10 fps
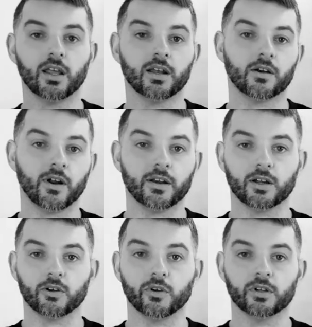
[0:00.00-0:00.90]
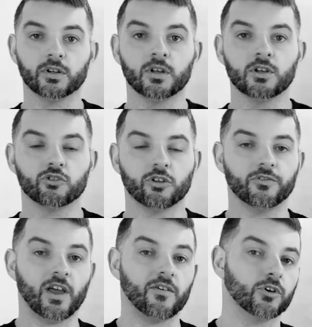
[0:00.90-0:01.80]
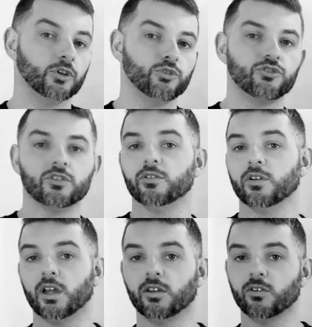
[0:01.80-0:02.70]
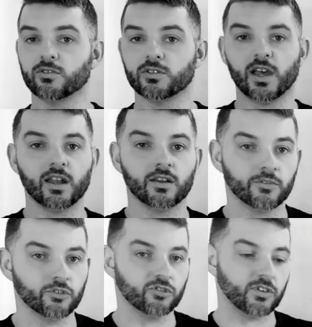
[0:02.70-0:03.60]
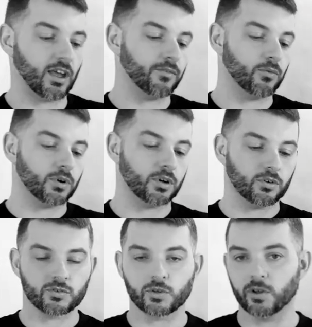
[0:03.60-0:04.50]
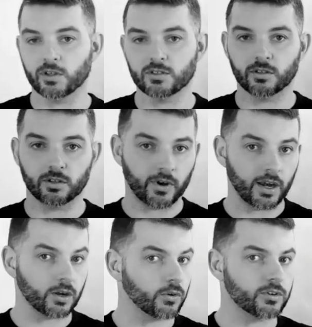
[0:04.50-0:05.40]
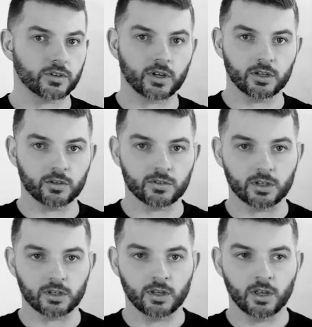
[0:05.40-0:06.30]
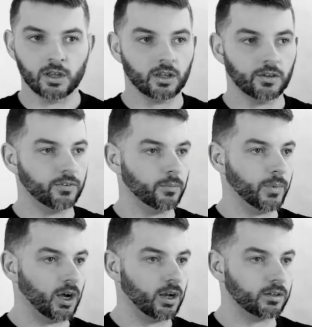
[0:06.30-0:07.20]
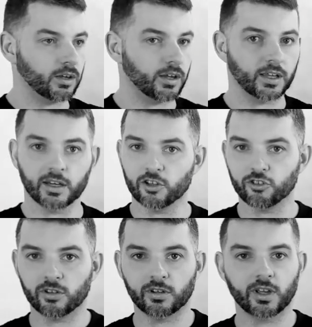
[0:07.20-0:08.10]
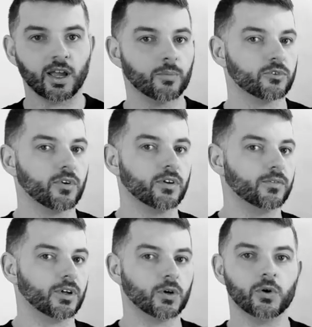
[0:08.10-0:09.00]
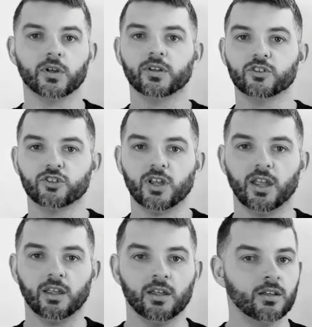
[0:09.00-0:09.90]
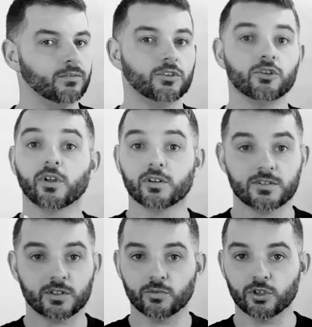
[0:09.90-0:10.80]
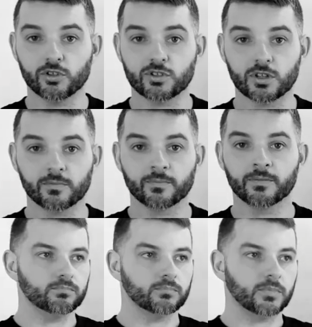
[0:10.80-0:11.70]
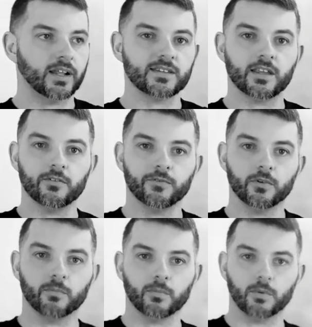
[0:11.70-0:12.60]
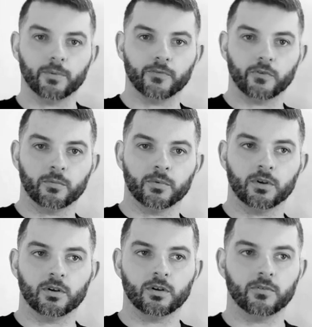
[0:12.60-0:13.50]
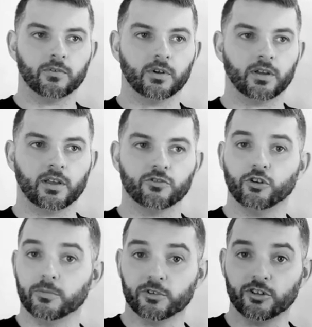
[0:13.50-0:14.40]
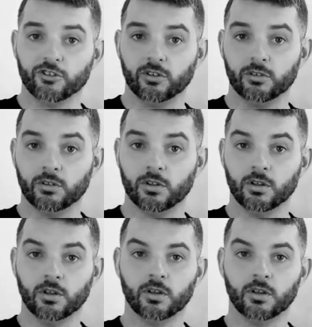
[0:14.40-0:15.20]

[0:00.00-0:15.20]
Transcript: and a grinder coin. So if you have collusion, you can use that. If you just have one of those coins, the grinder coins, you can use it. If you bought ignition, it comes right with the coin, the chain, you can still use it. Let's say if you're a performer for like a street magician,